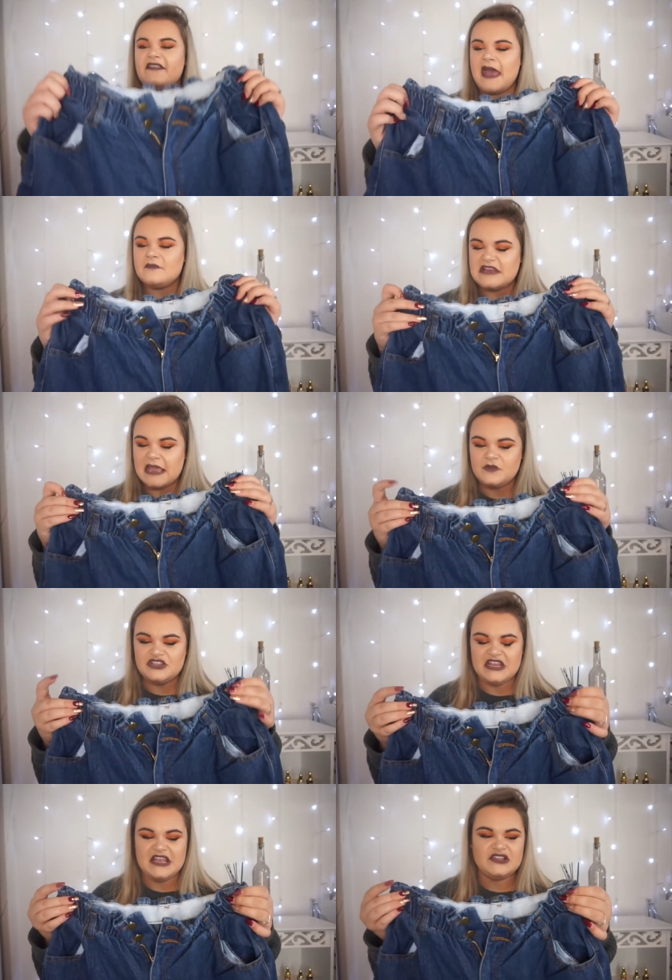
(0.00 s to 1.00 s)
them type of
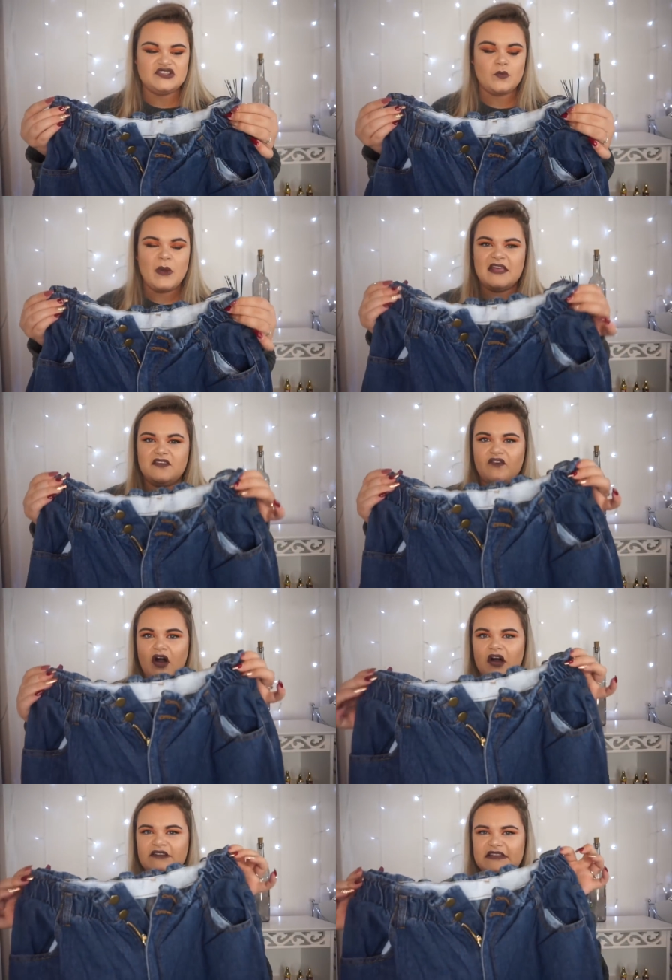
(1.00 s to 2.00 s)
jeans where they've
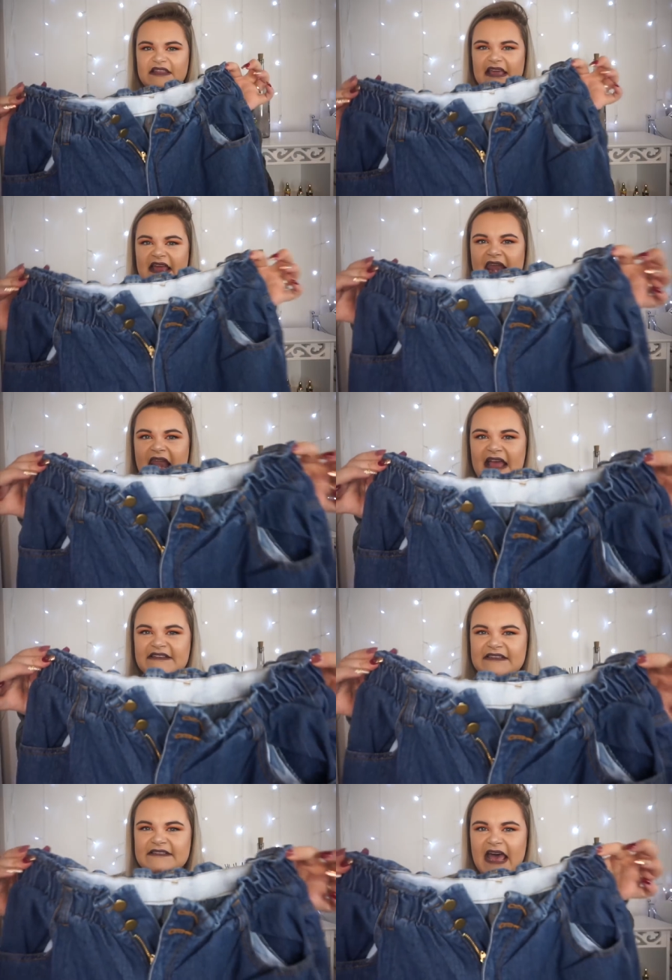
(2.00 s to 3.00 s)
got the
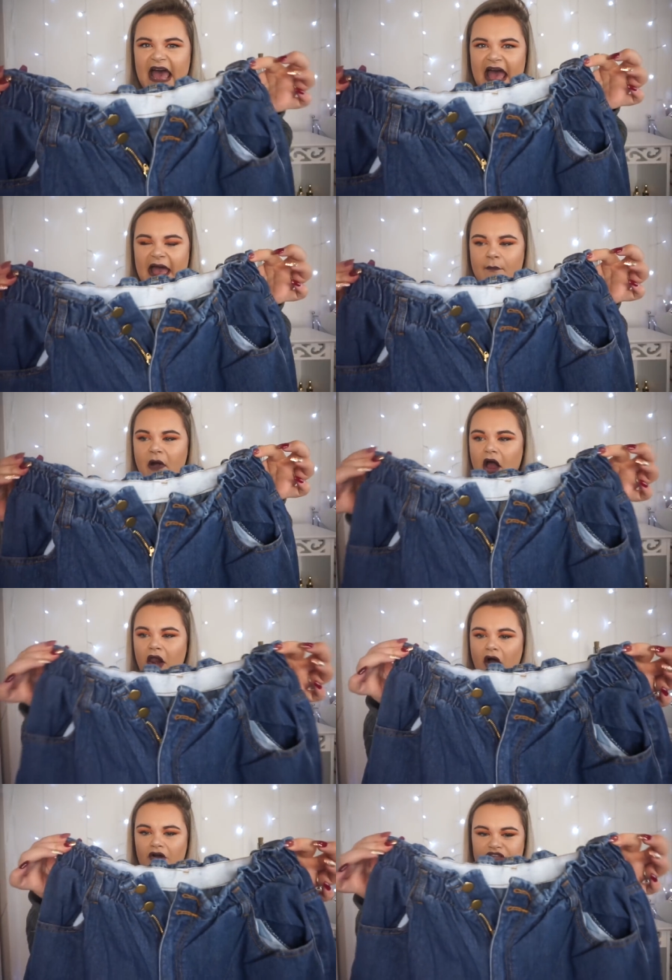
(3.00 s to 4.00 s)
lettuce hem
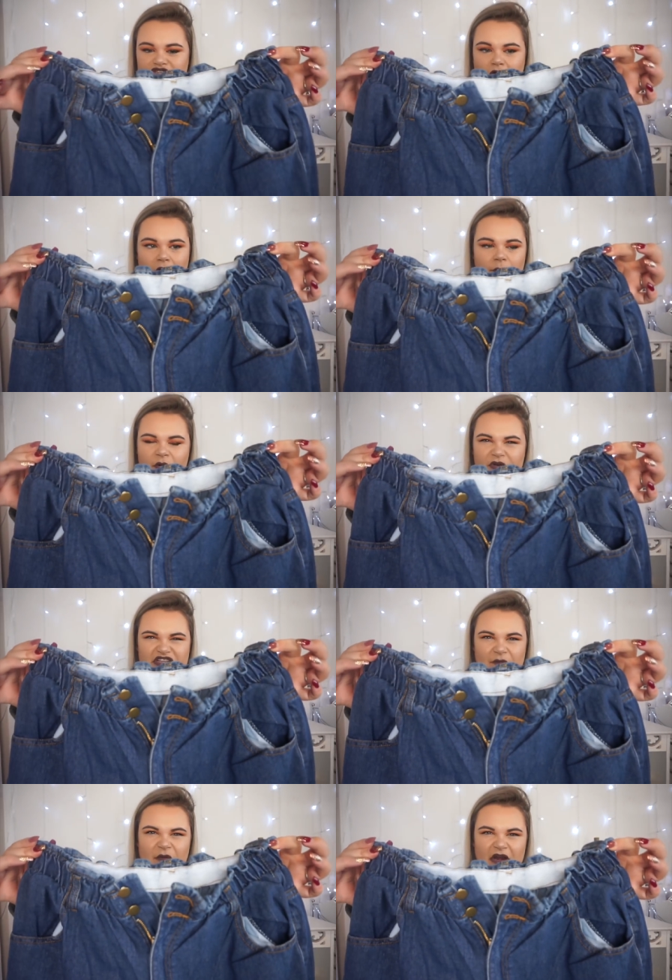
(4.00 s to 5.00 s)
along the top, which
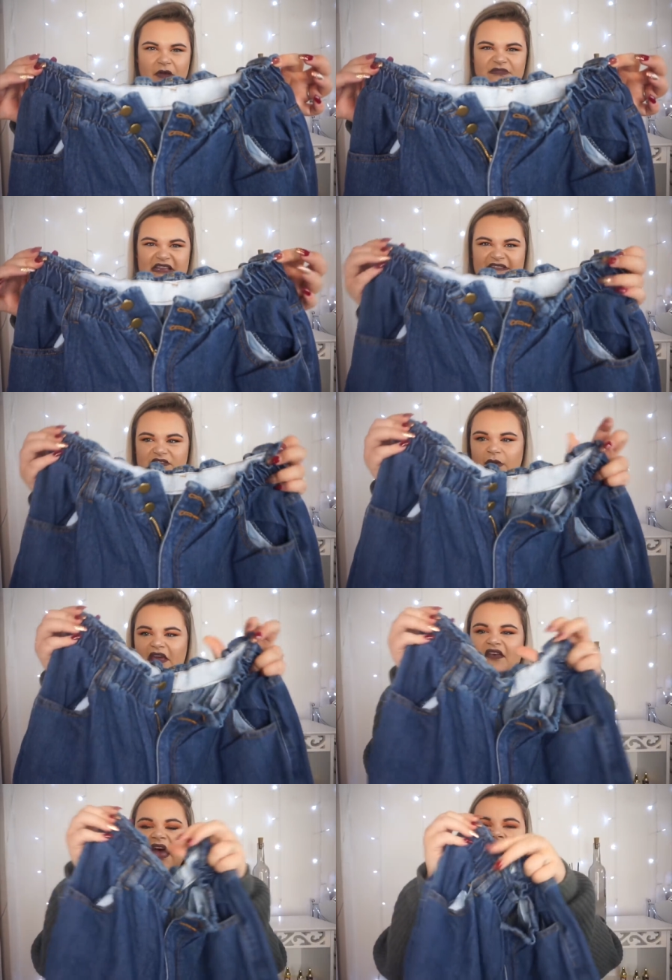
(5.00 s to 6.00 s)
I'm a bit obsessed
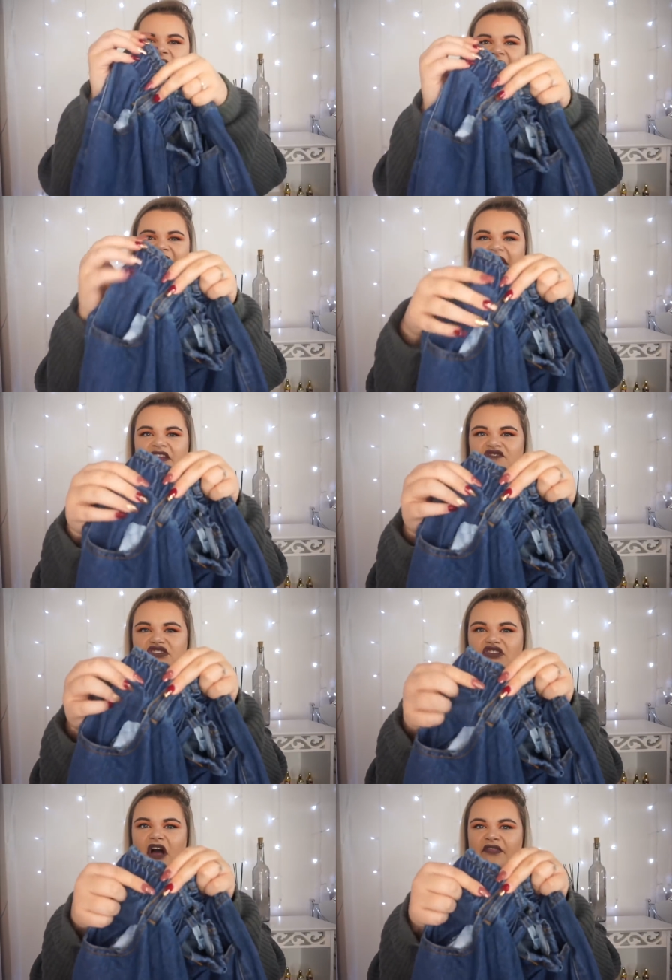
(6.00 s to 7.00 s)
with, and then you've
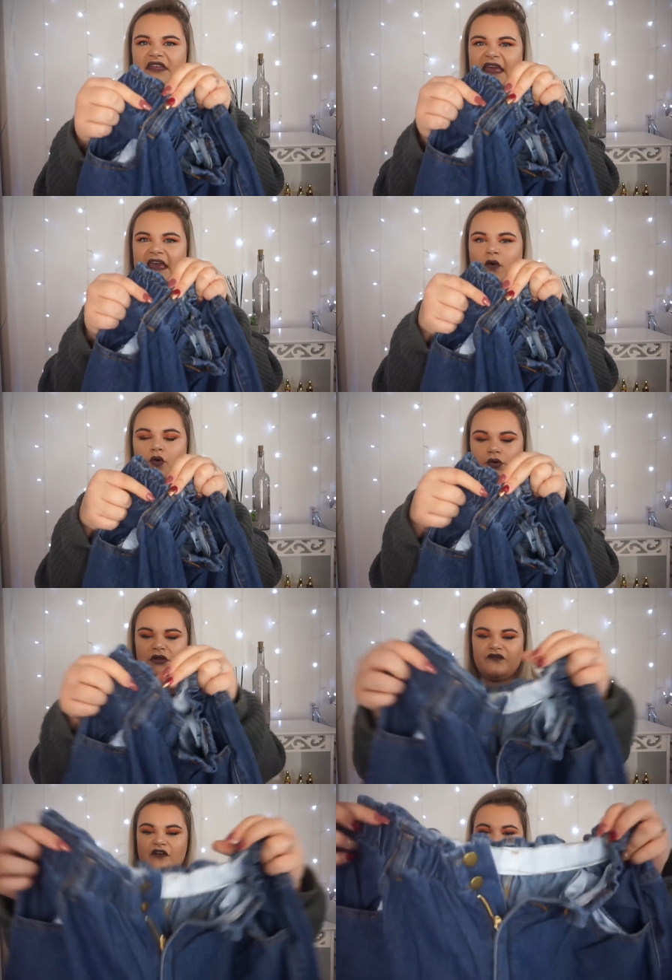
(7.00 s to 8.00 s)
just got the hole for a